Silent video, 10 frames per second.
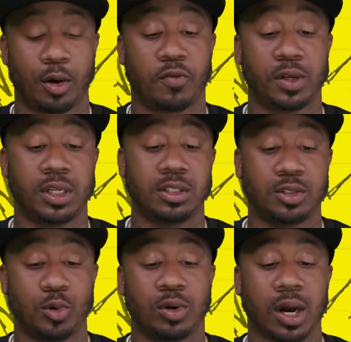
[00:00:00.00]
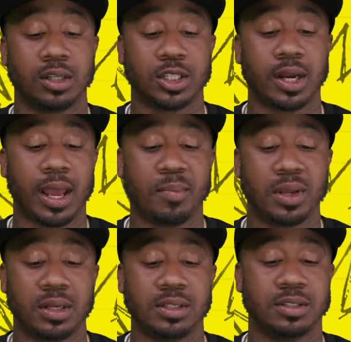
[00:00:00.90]
Off of these two cars y'all gave
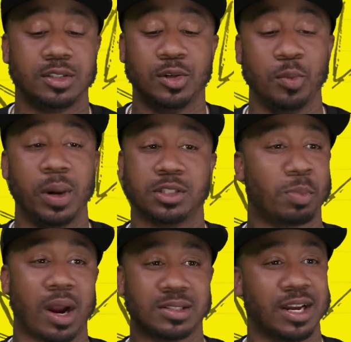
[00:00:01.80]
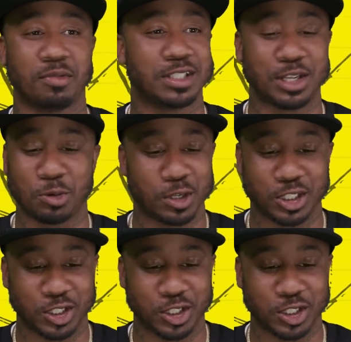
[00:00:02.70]
me, these are the two best buyers I ever seen on this